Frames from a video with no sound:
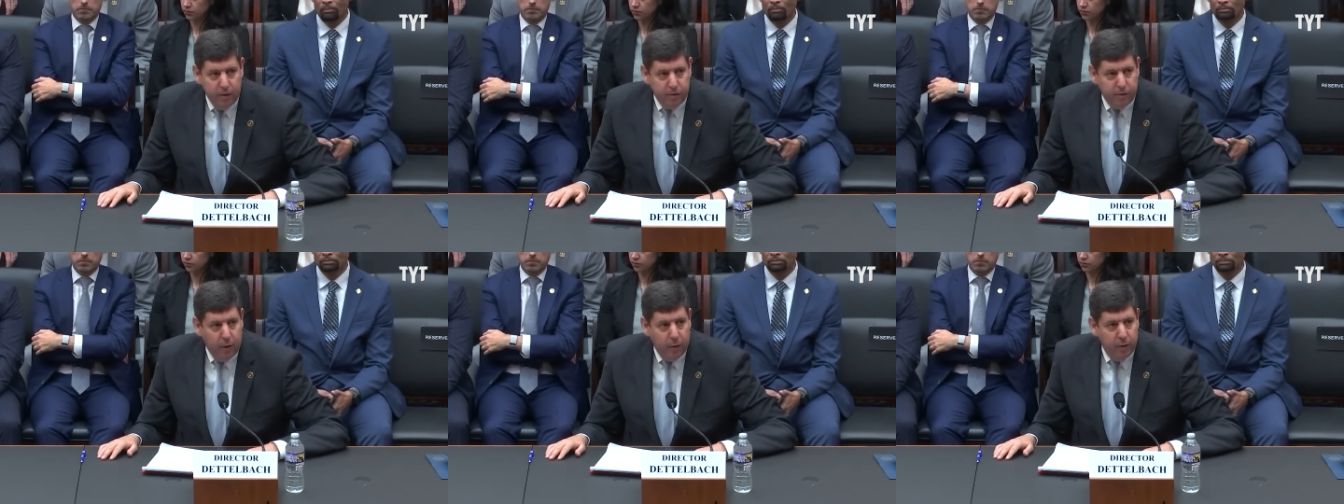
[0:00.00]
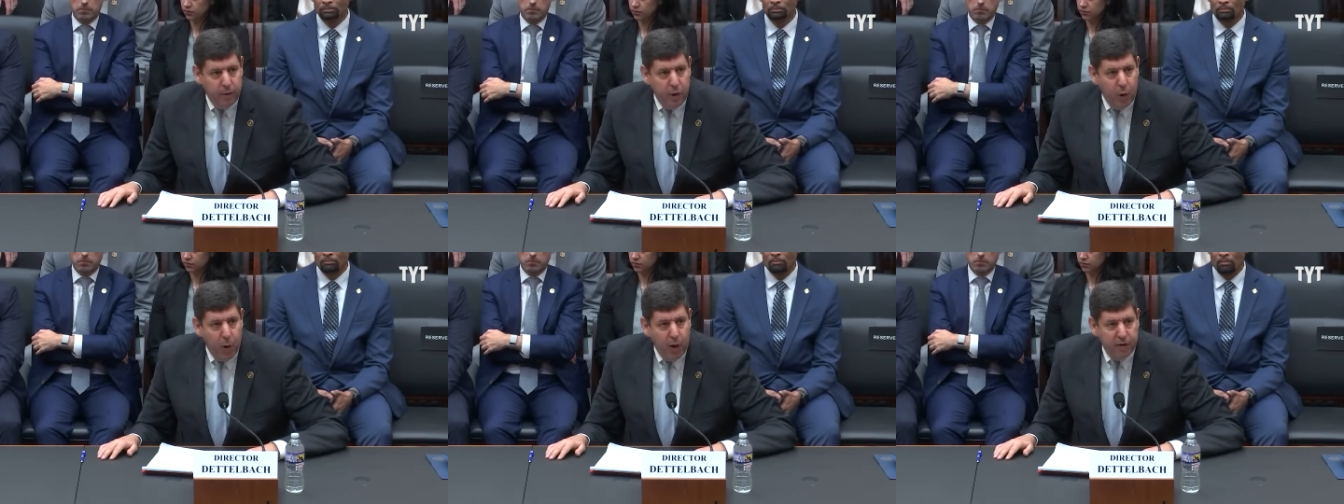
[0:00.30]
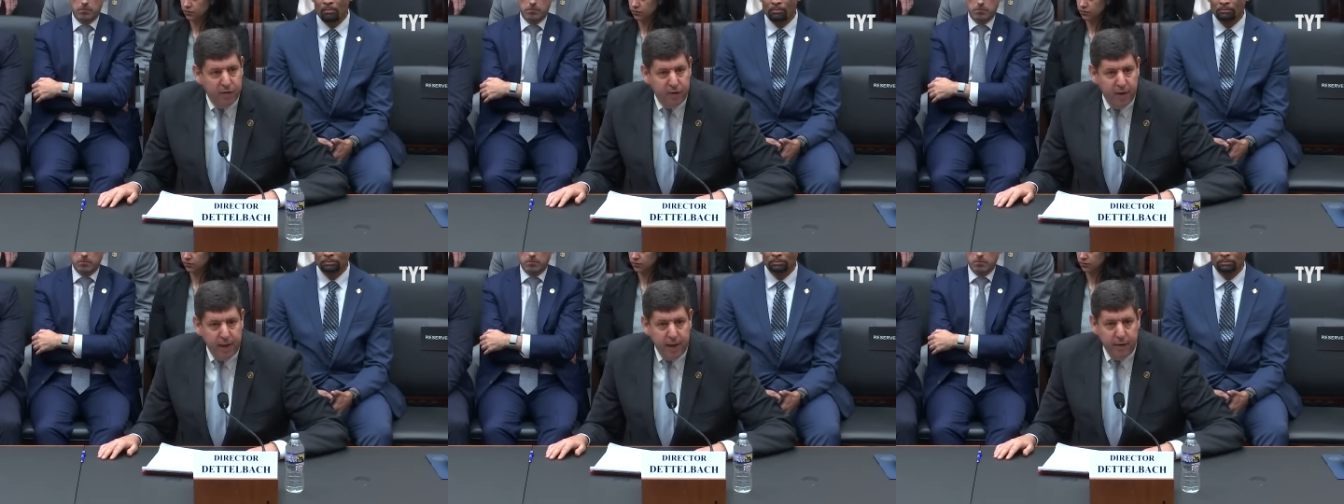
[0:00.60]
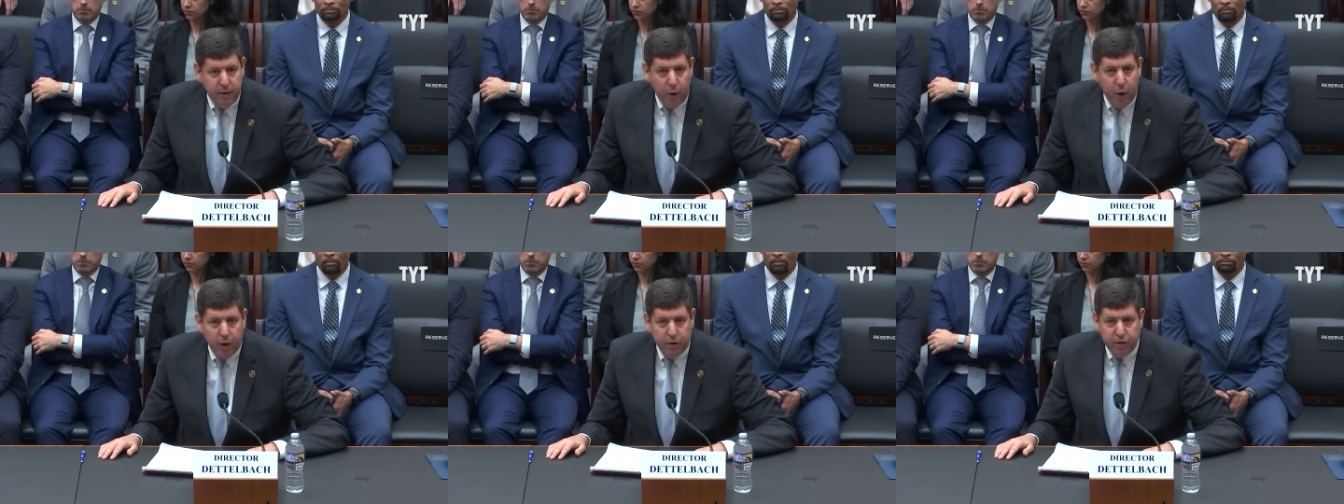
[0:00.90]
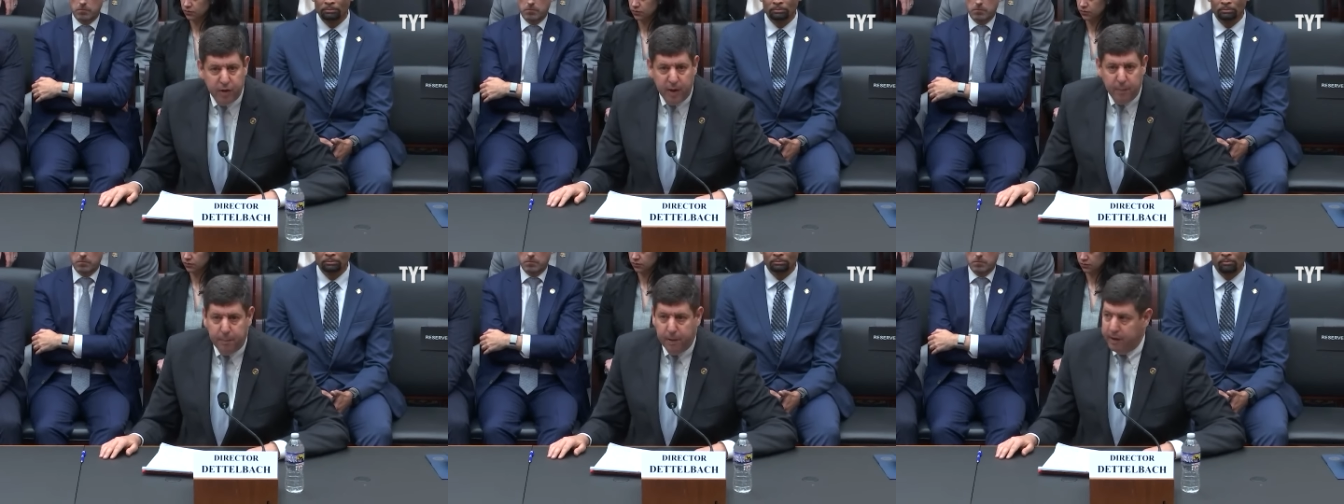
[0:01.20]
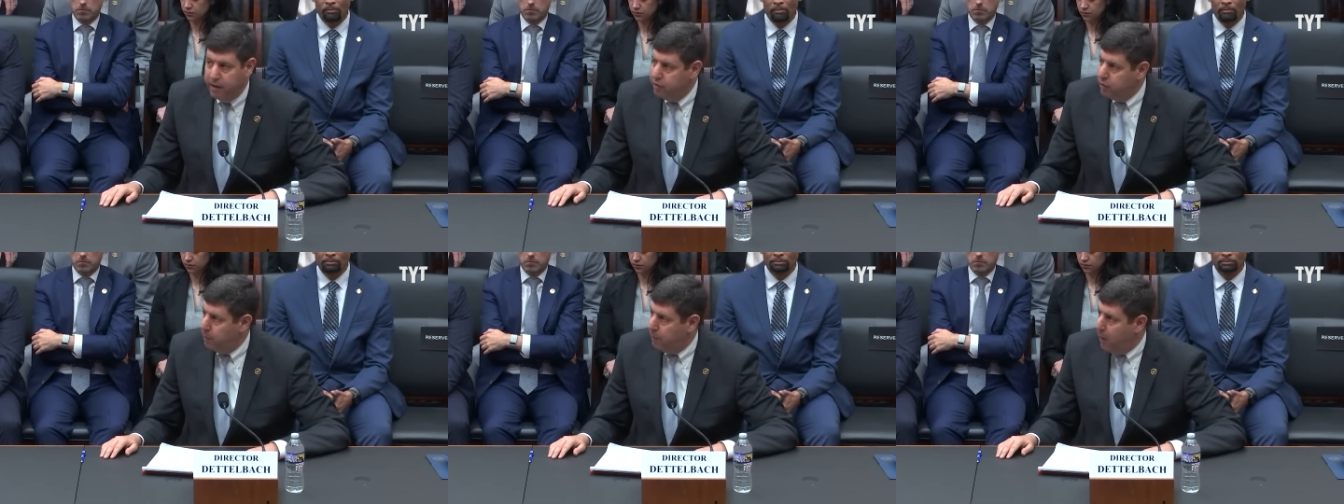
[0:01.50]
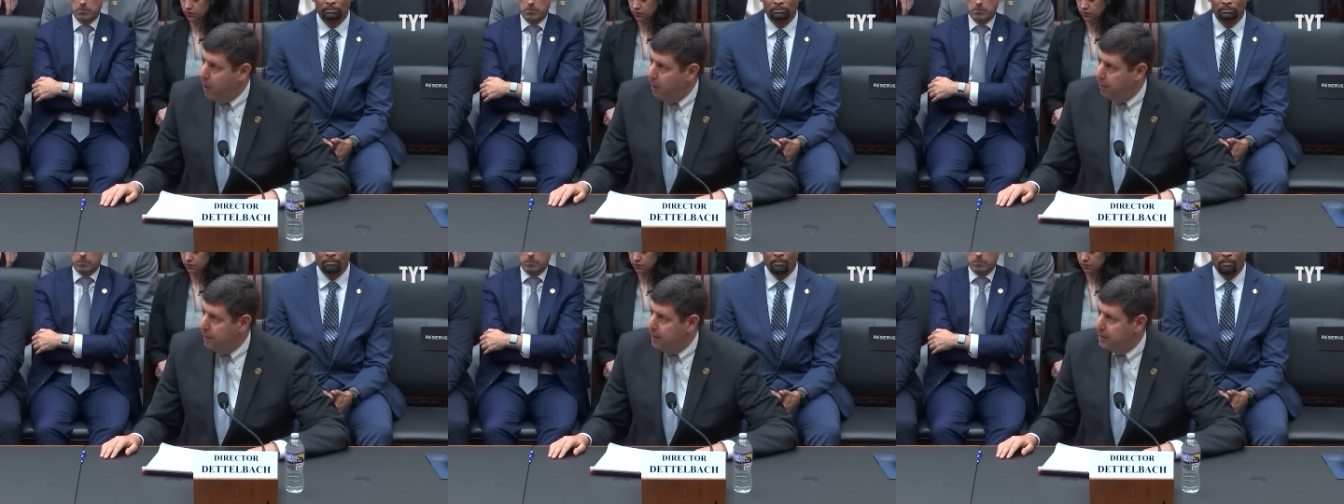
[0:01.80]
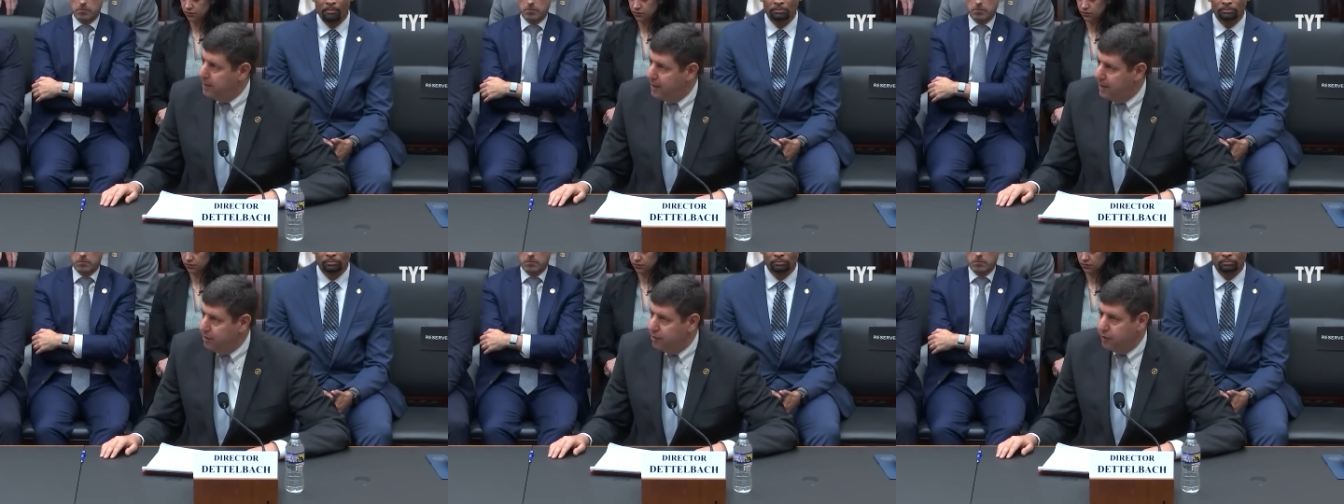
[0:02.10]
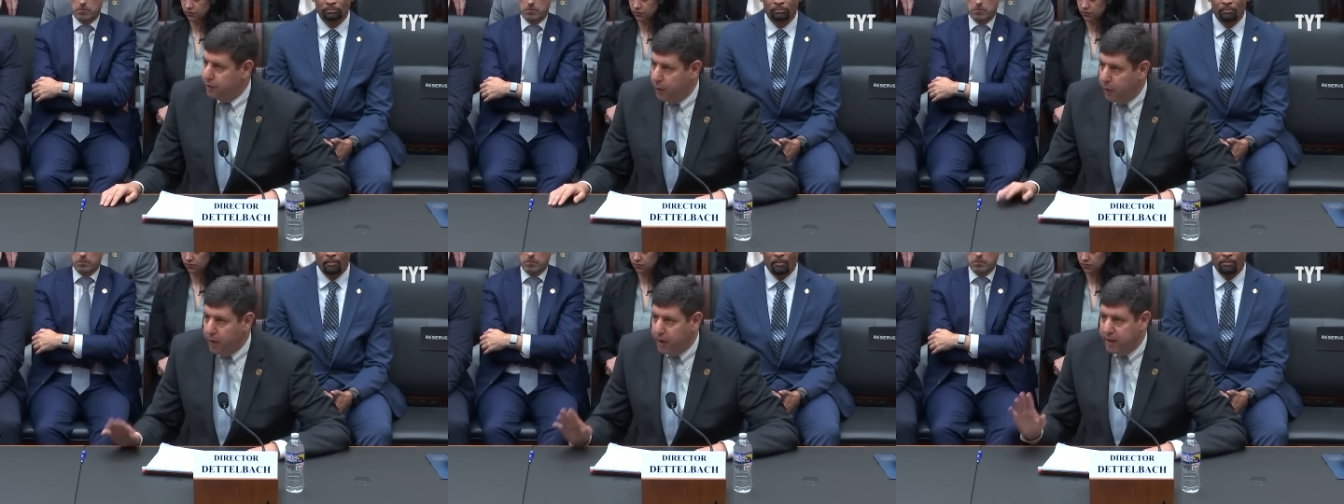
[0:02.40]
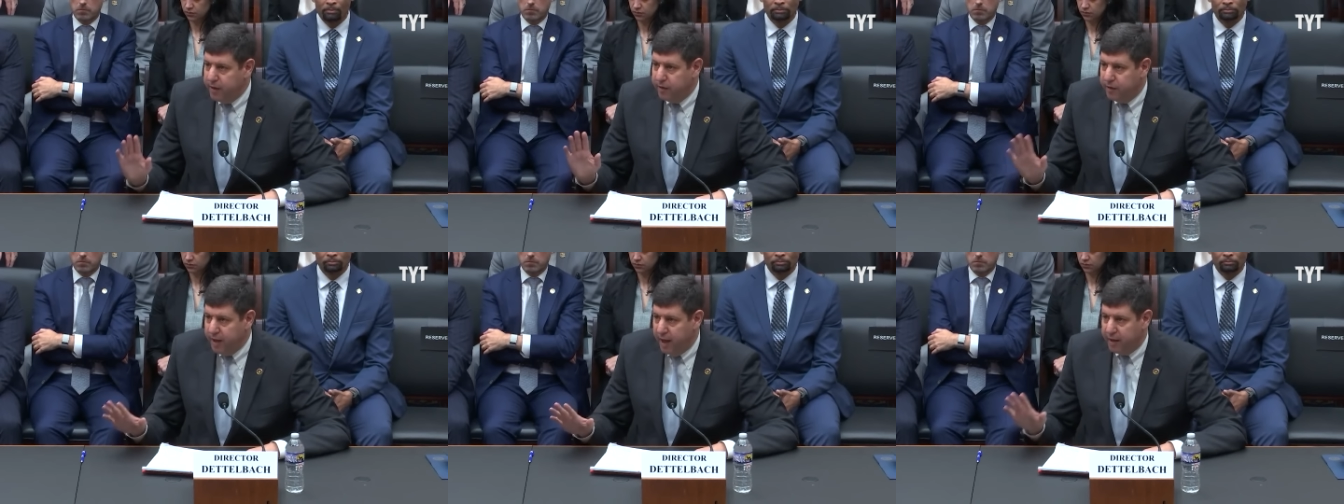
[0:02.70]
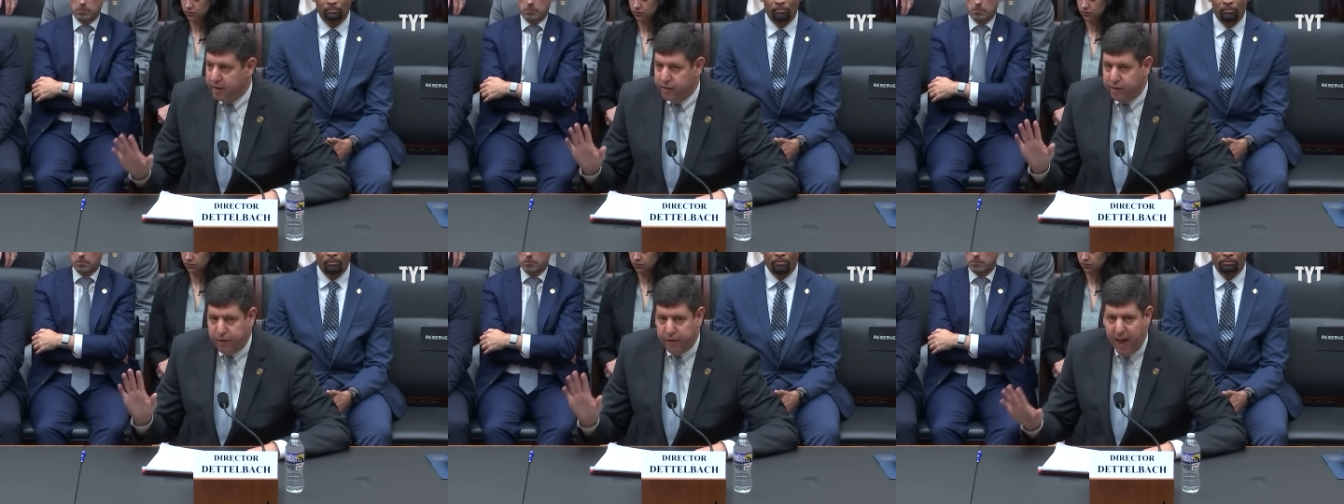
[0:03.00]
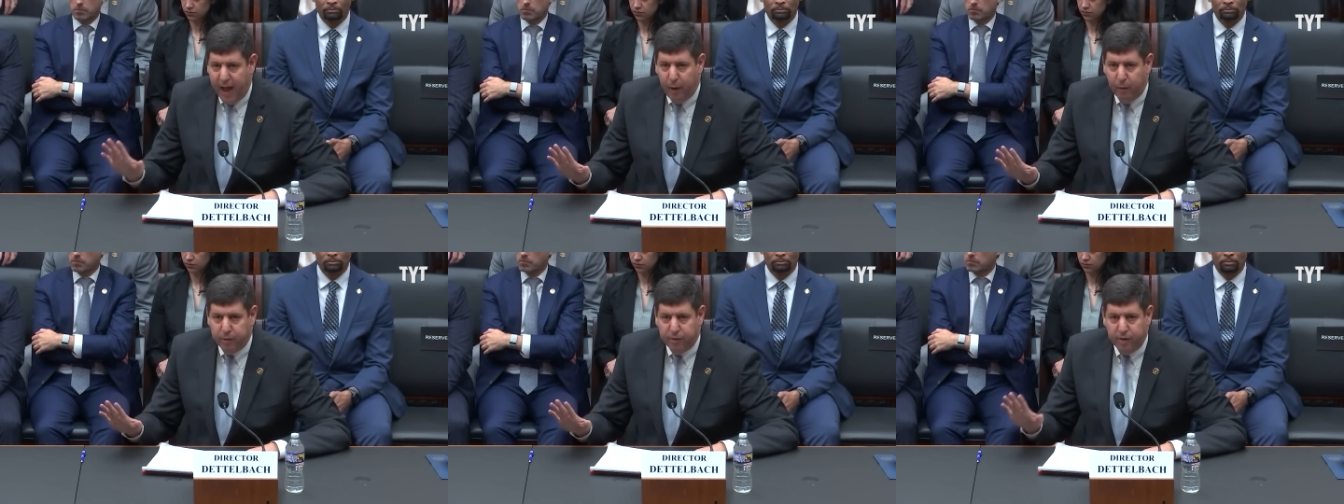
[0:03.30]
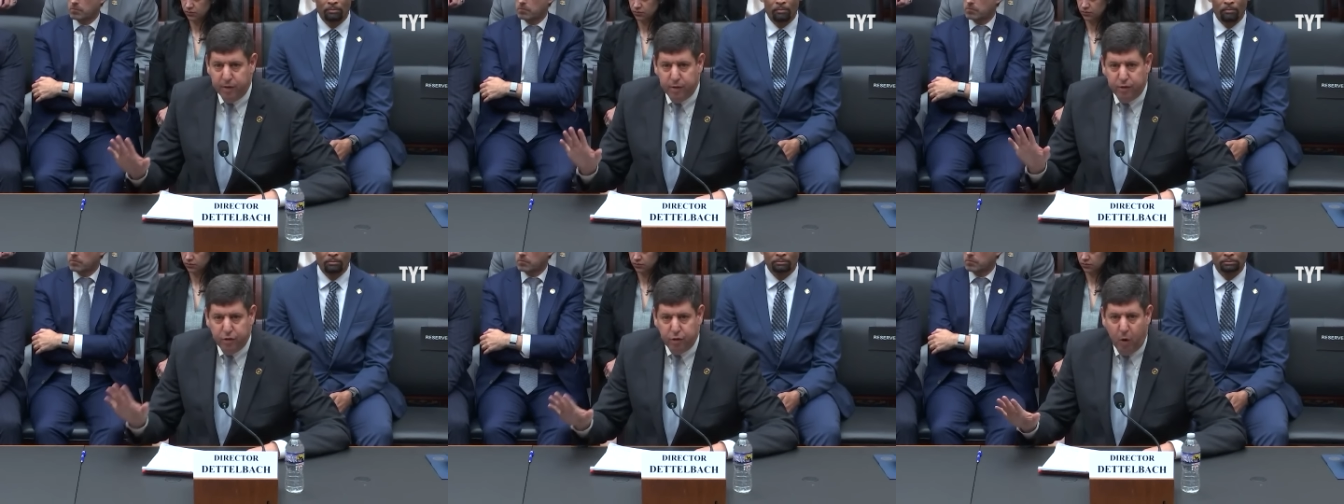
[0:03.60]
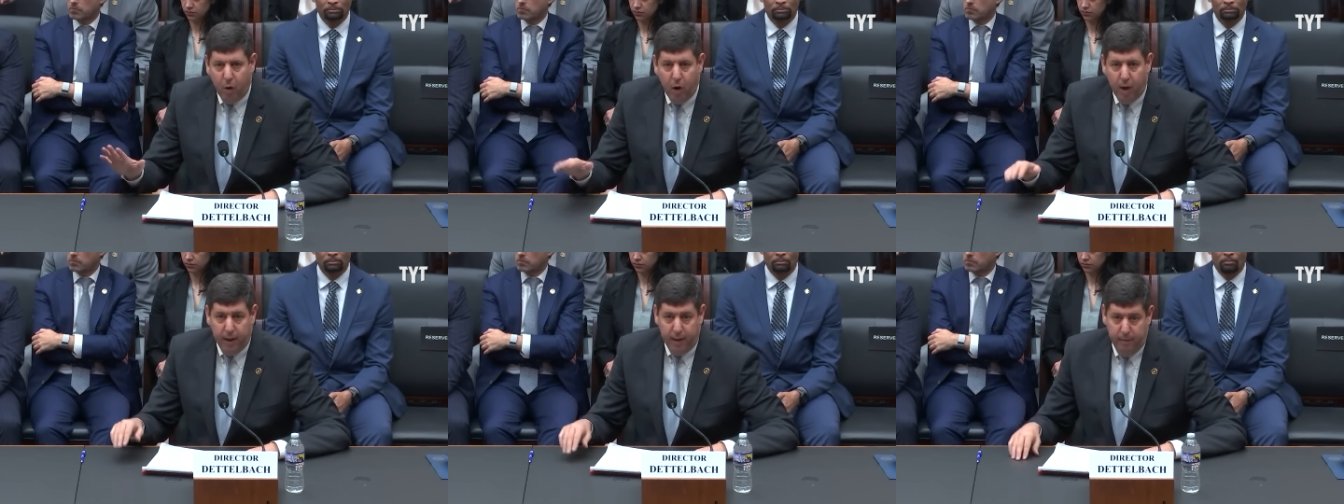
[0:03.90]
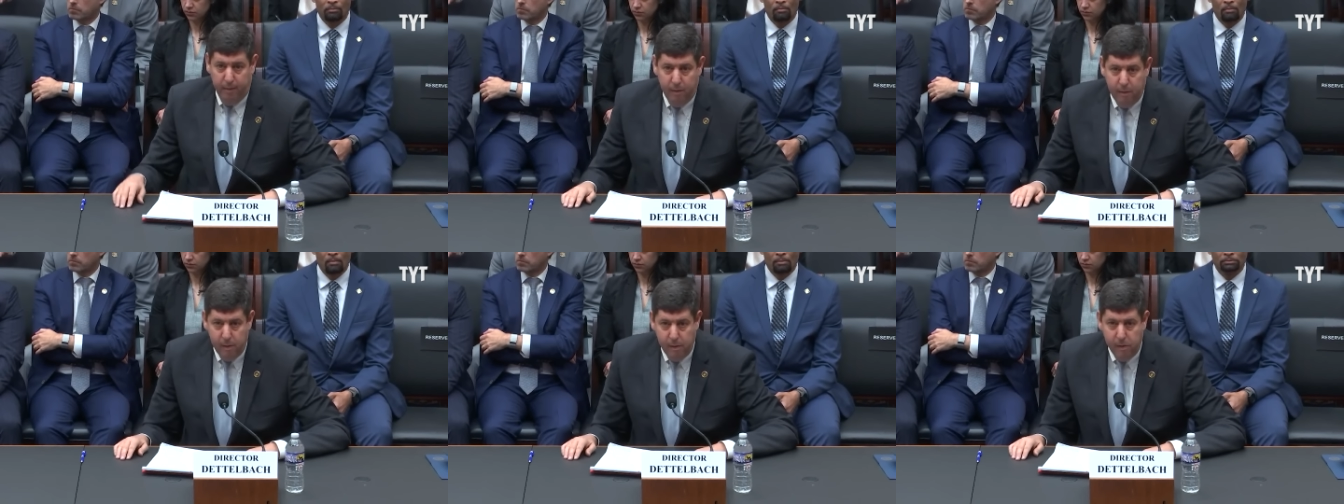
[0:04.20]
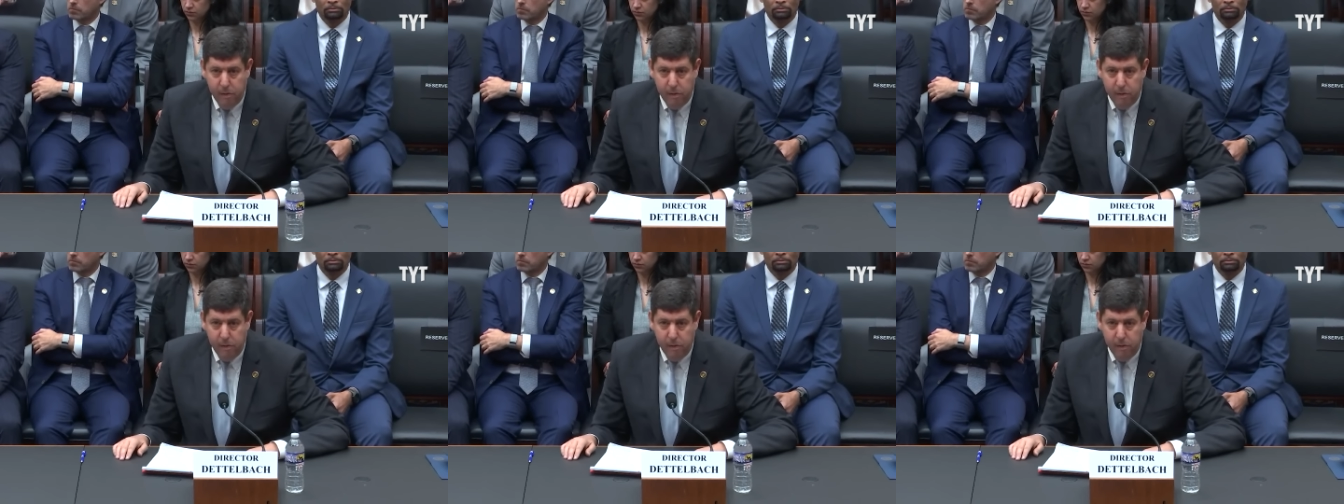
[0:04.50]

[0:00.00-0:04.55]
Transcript: So in New York City, New York City Police Department is 36,000 strong.